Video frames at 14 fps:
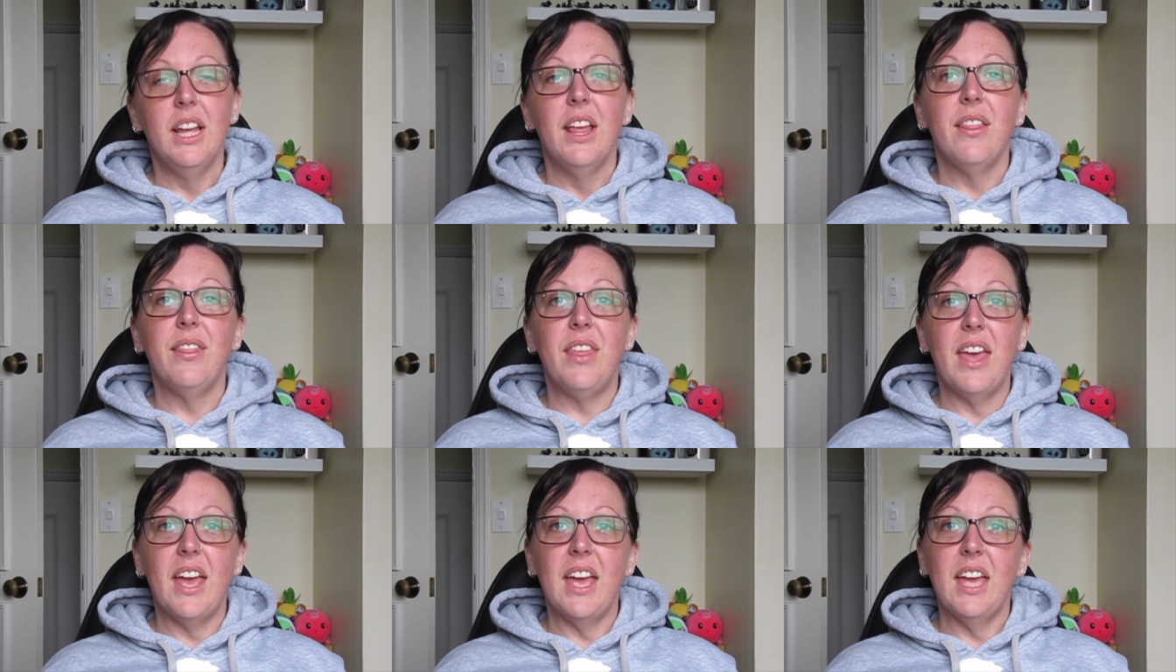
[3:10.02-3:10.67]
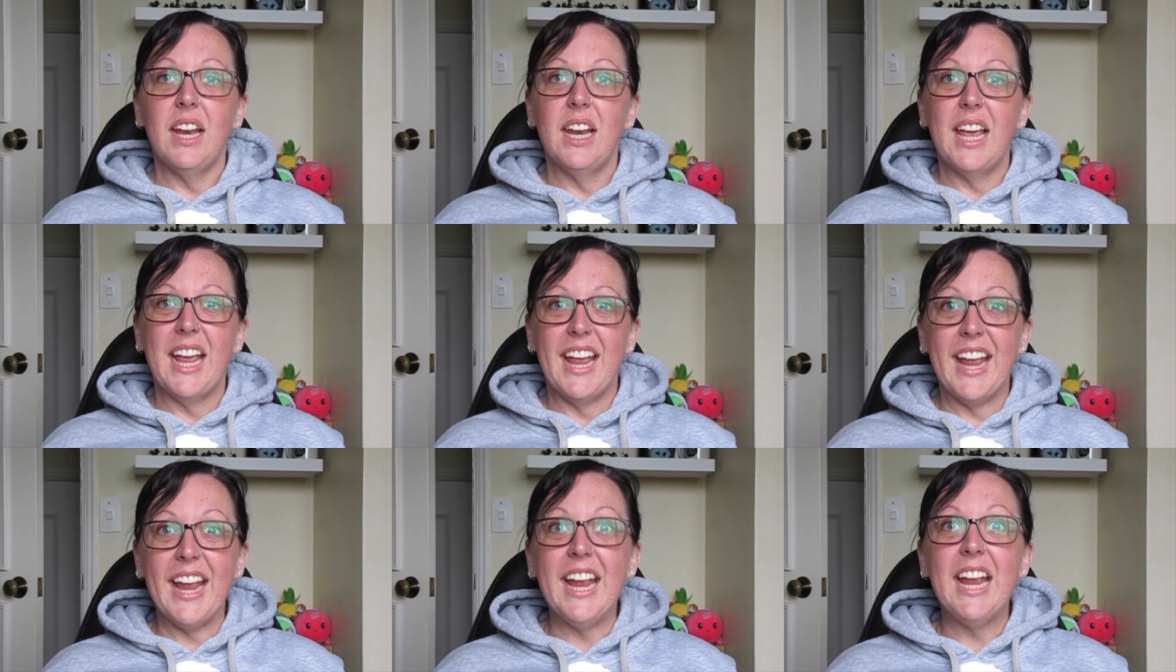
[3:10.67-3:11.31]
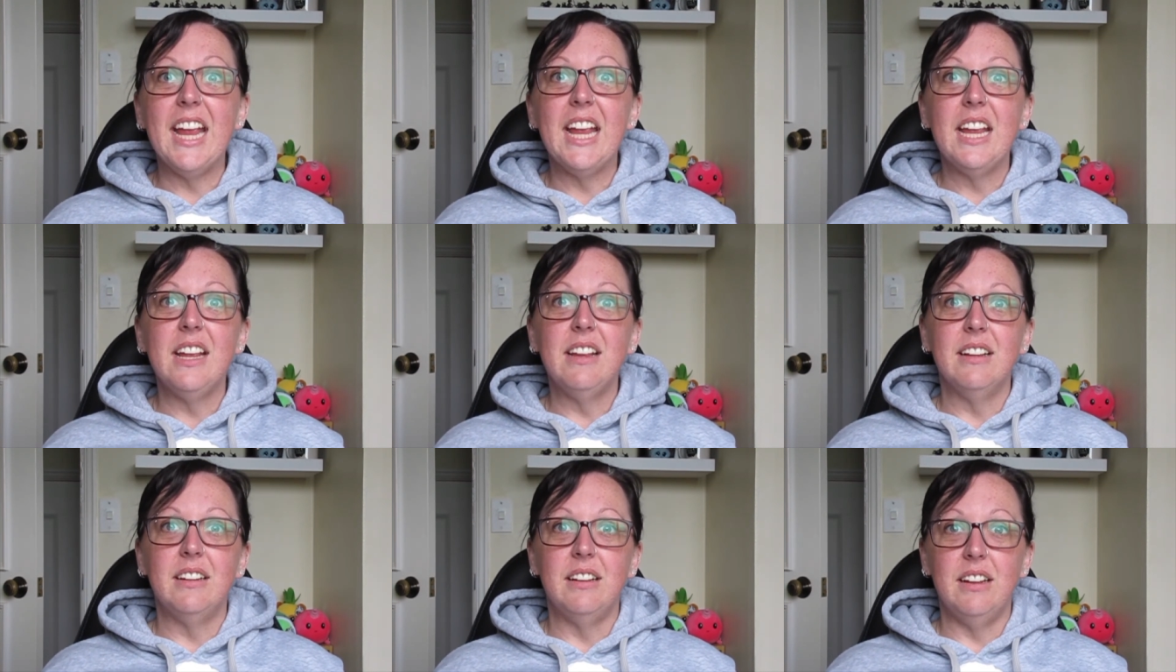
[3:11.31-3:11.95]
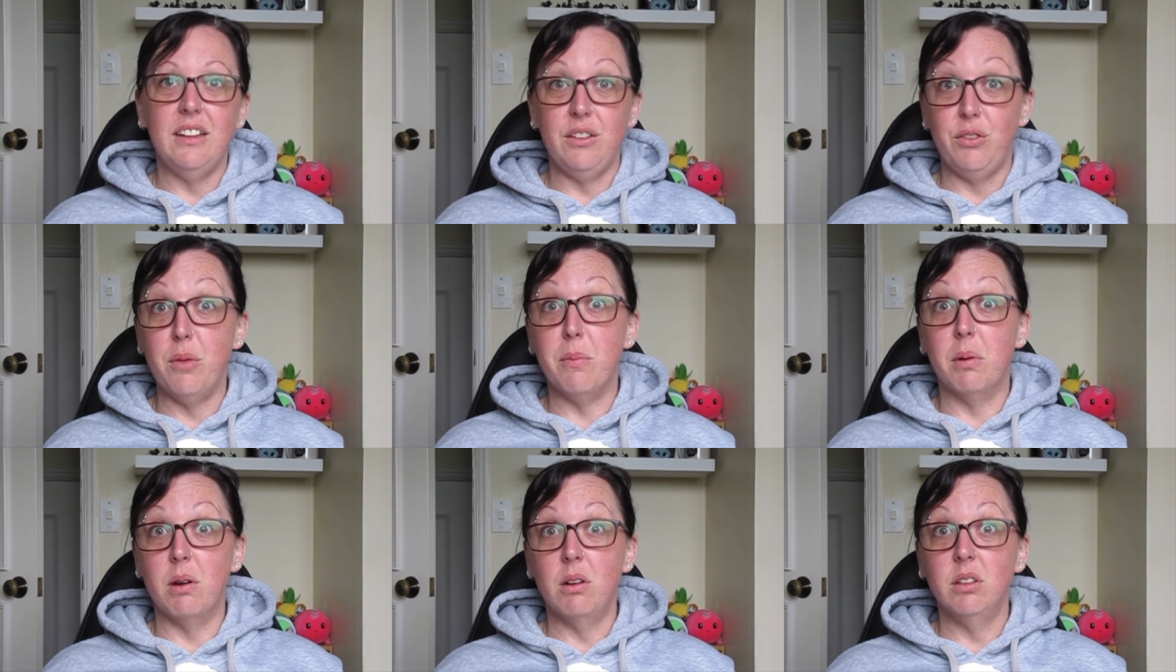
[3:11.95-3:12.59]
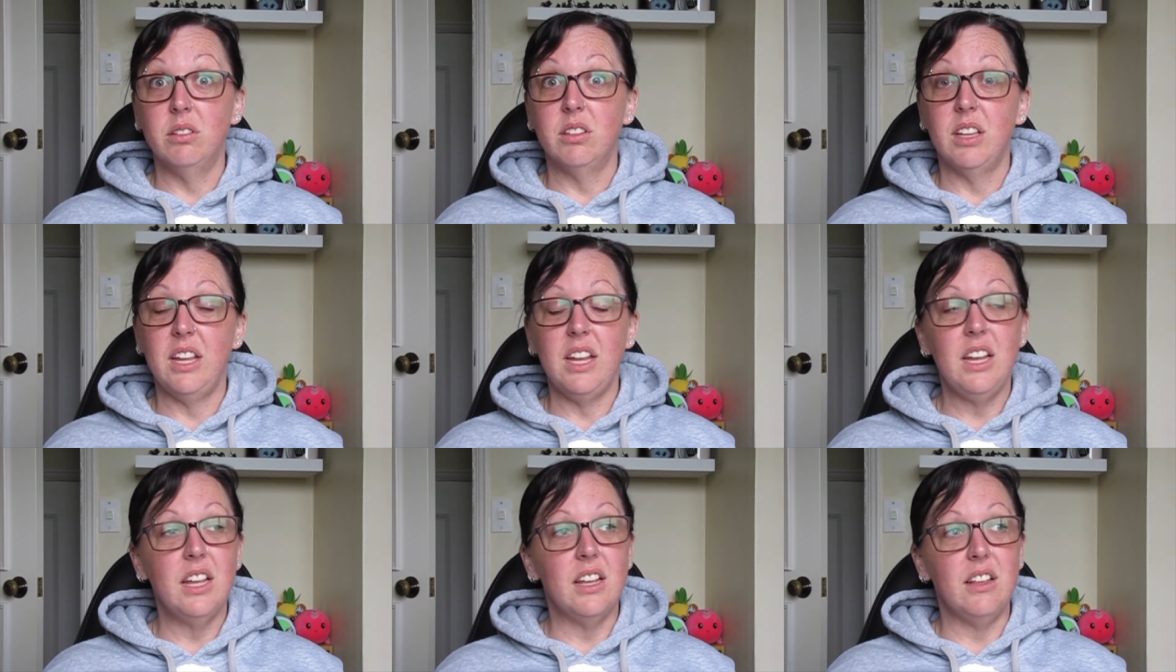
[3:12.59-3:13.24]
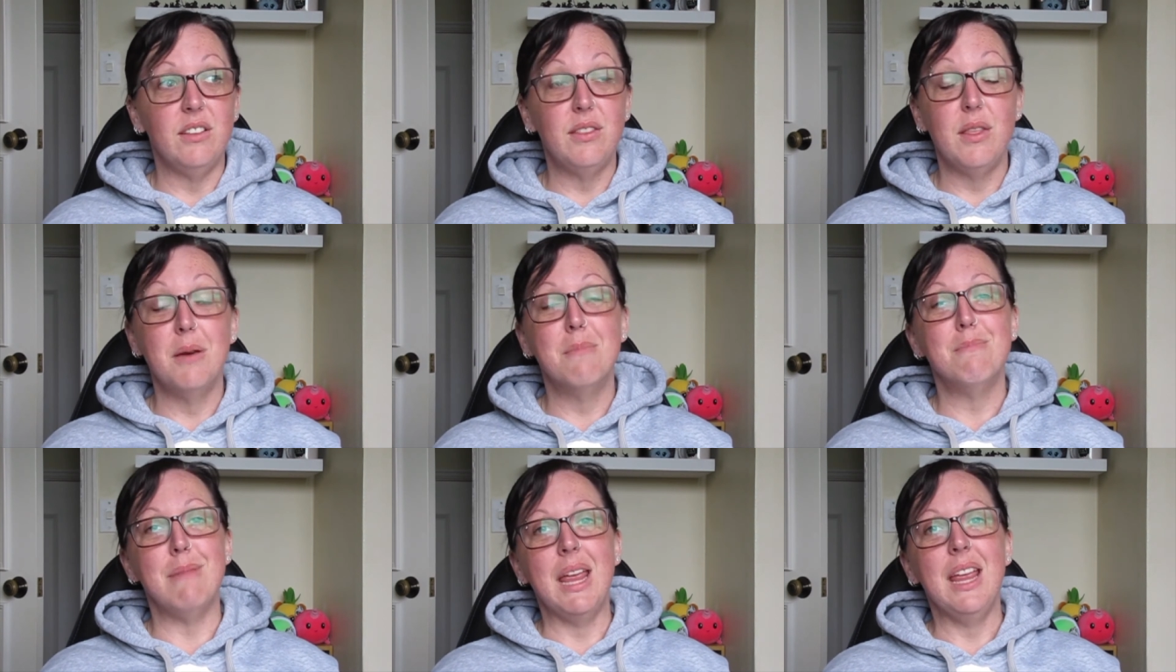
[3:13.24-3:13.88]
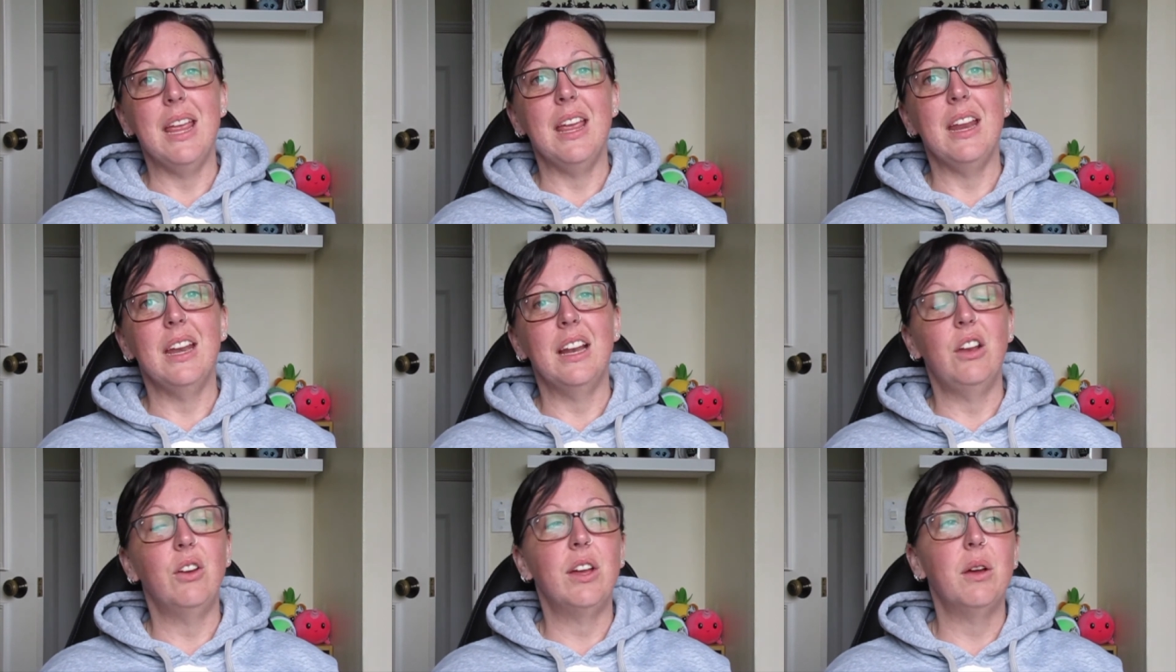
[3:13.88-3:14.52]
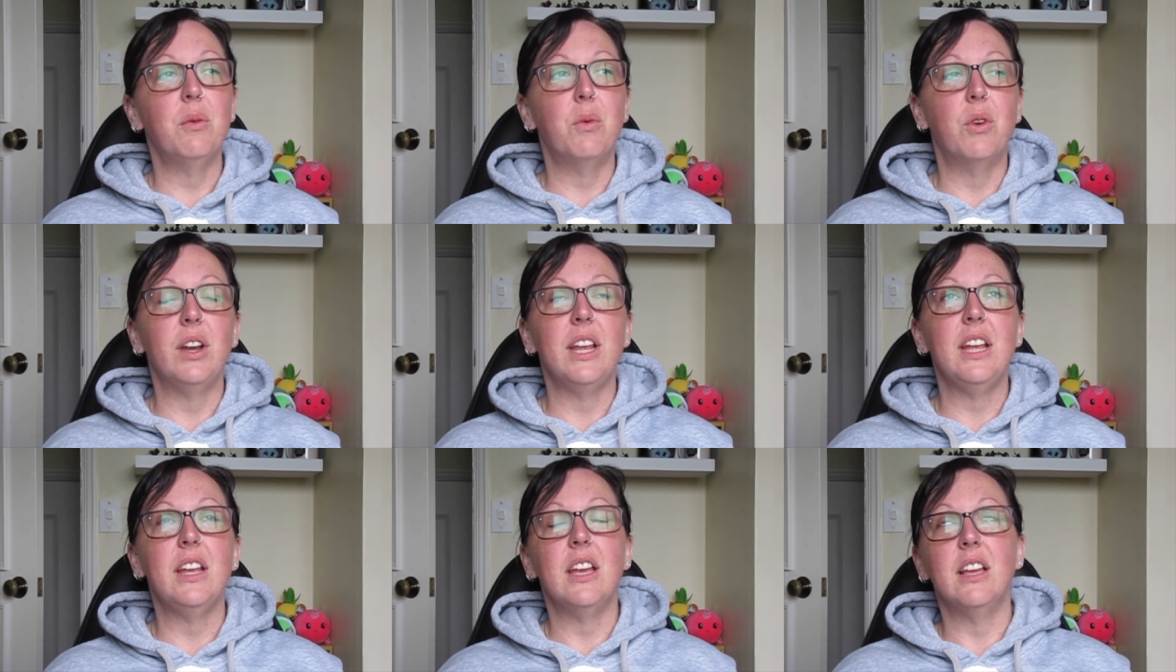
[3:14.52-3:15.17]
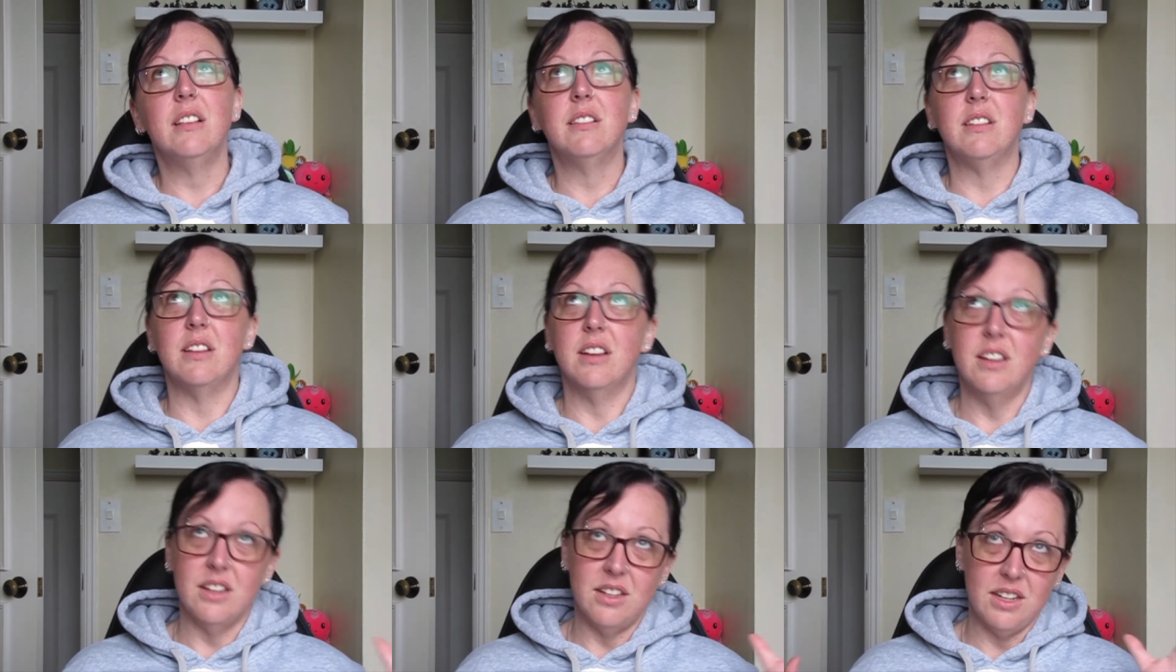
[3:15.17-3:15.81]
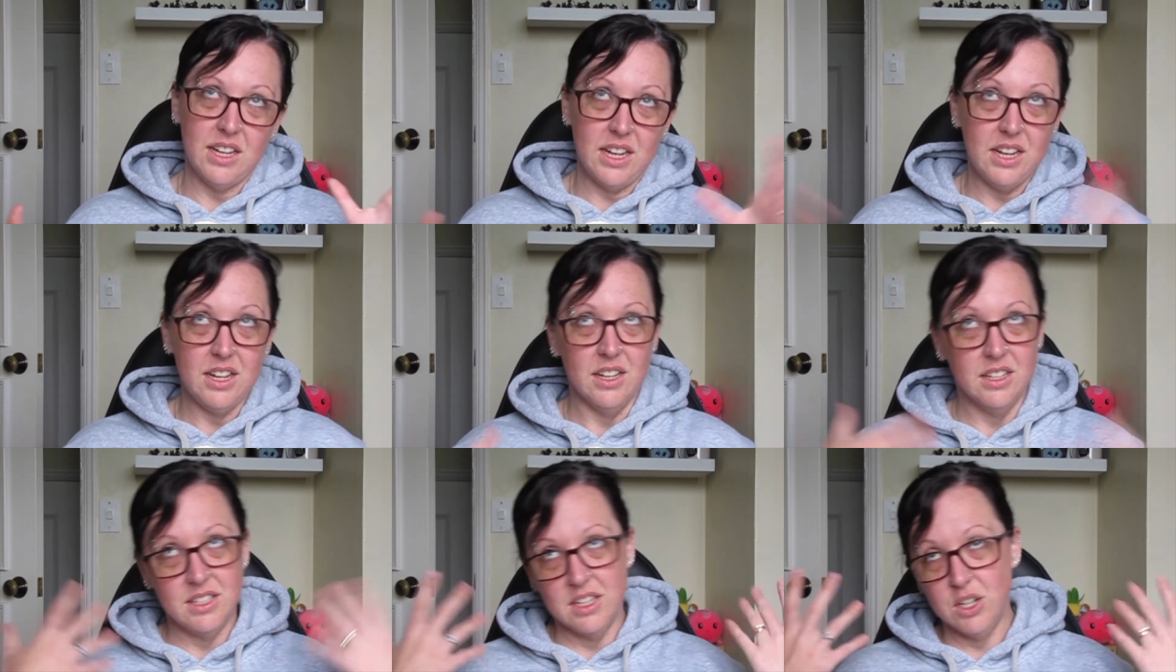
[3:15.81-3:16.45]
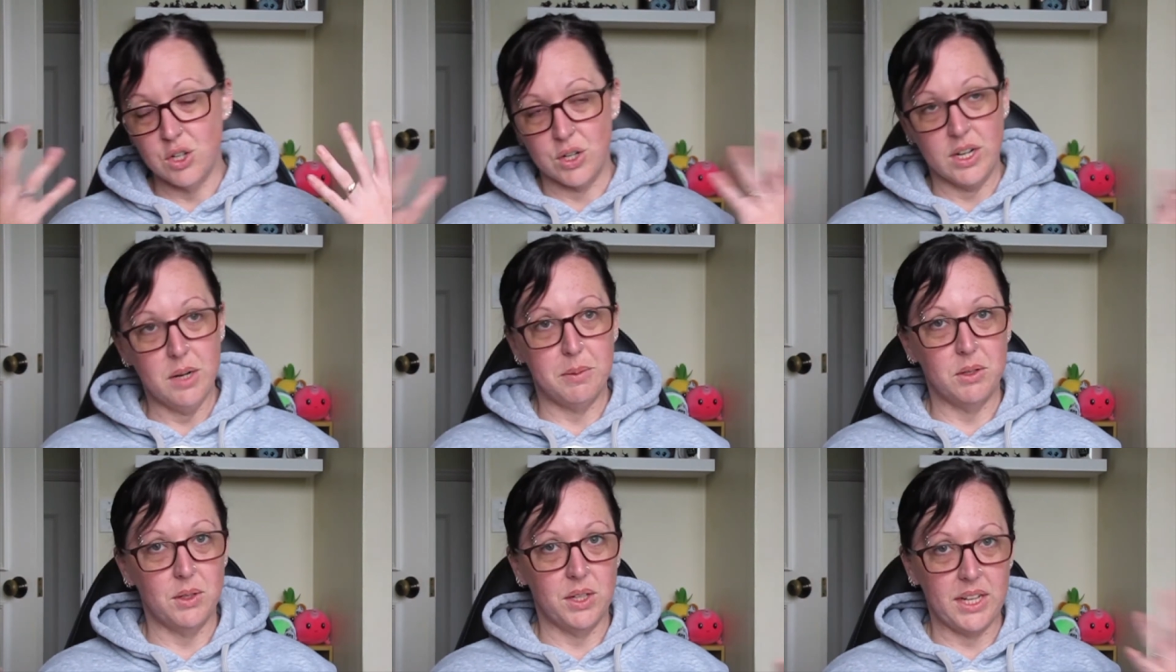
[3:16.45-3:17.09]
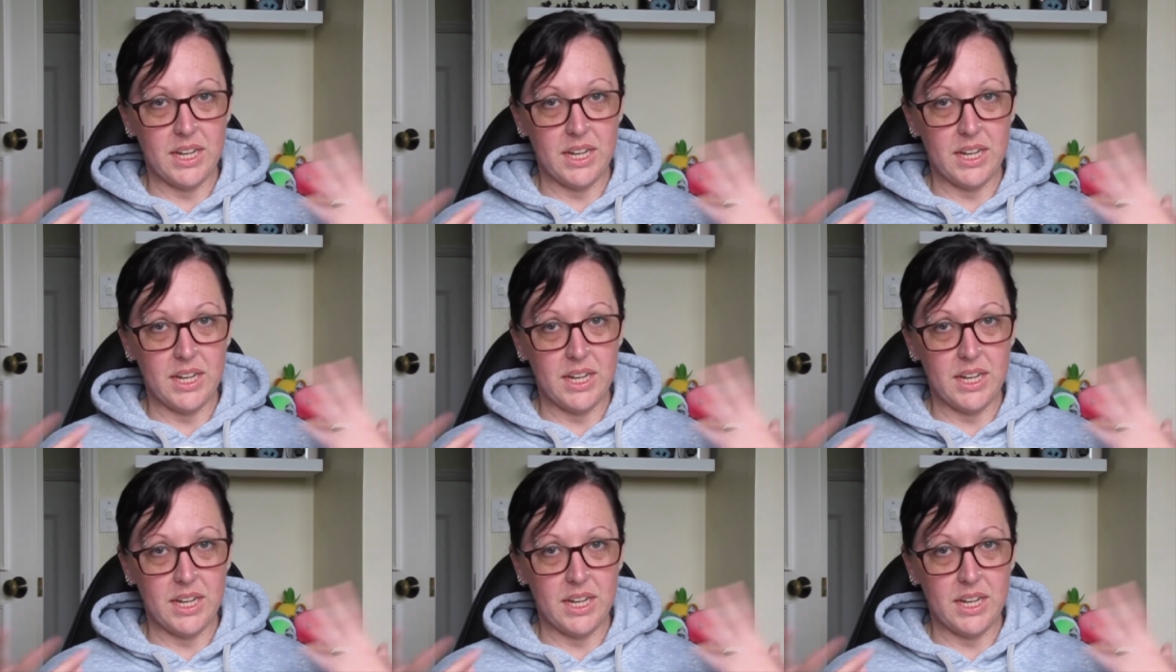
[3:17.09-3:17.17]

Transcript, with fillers: that he is the boss. He is the man. Look at what he has done. He is incredible.